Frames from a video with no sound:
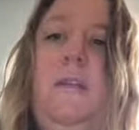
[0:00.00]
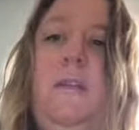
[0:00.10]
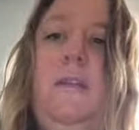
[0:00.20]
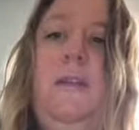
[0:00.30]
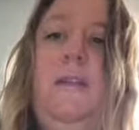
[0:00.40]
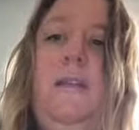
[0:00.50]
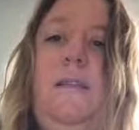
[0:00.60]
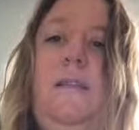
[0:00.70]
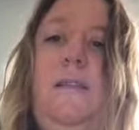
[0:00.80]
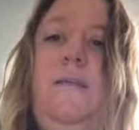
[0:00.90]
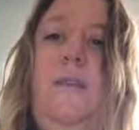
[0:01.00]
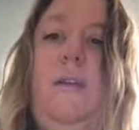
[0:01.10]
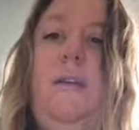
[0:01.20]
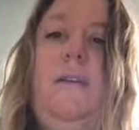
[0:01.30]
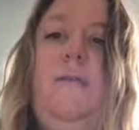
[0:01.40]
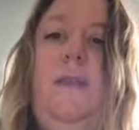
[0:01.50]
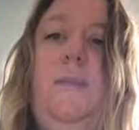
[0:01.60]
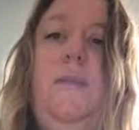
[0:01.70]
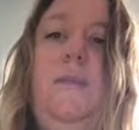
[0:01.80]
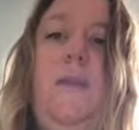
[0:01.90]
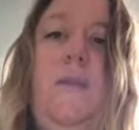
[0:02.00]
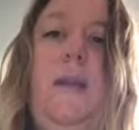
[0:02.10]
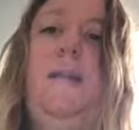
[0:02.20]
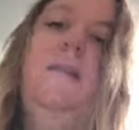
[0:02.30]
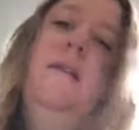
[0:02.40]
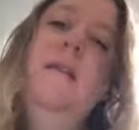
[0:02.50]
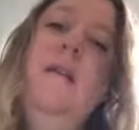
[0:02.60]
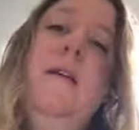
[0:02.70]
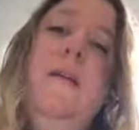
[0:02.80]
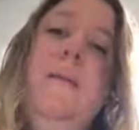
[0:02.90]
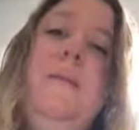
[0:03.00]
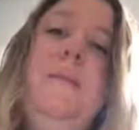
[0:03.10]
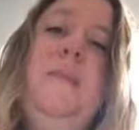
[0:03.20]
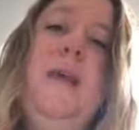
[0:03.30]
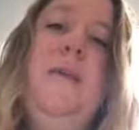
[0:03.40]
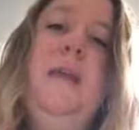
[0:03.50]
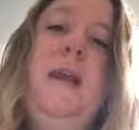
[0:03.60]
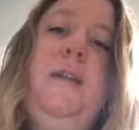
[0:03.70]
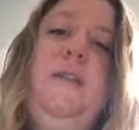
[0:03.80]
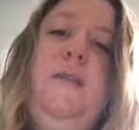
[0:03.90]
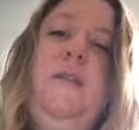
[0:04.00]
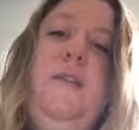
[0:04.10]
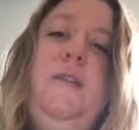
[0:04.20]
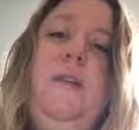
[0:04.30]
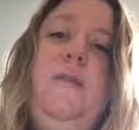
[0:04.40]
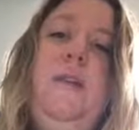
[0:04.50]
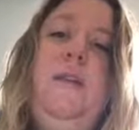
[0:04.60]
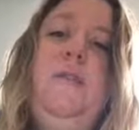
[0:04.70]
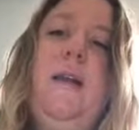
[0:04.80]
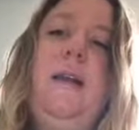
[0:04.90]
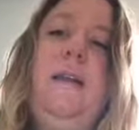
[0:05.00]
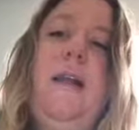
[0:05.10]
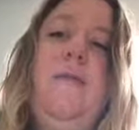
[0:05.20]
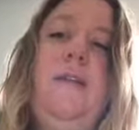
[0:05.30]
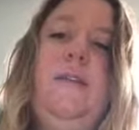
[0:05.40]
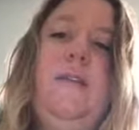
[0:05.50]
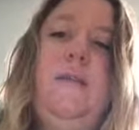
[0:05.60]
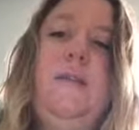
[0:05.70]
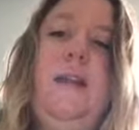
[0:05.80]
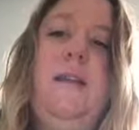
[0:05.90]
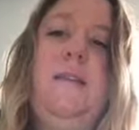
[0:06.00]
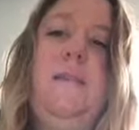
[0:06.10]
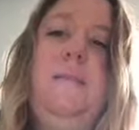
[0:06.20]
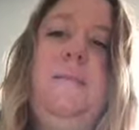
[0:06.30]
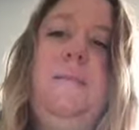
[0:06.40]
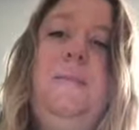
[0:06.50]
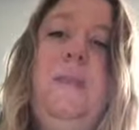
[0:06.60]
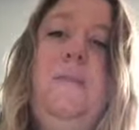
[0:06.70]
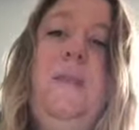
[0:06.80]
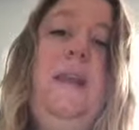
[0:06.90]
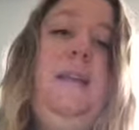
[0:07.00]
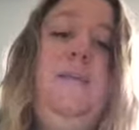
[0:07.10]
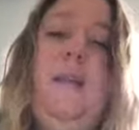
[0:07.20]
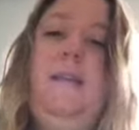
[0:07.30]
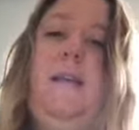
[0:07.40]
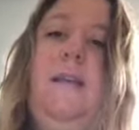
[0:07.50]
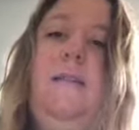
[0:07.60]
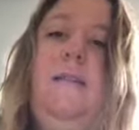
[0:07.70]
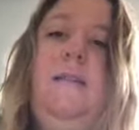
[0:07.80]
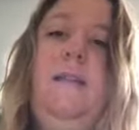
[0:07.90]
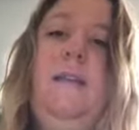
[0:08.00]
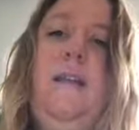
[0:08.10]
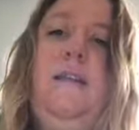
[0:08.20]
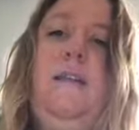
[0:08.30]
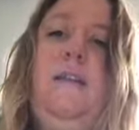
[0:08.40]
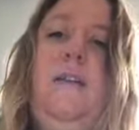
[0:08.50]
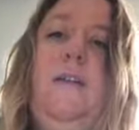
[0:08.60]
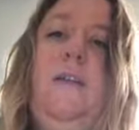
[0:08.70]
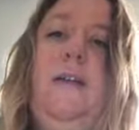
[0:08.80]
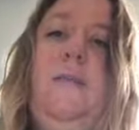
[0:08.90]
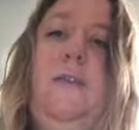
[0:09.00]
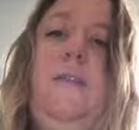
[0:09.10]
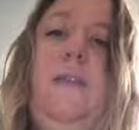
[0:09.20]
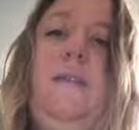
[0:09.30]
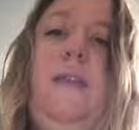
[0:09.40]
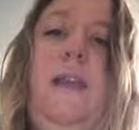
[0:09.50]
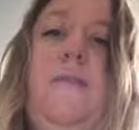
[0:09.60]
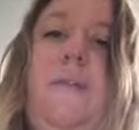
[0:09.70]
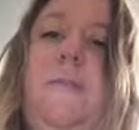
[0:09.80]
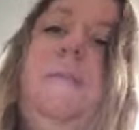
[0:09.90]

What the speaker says: you can listen to the voices of deeper knowing that will guide you in choosing what is right in every circumstance. Peace, my son, is the Cherokee mission in life.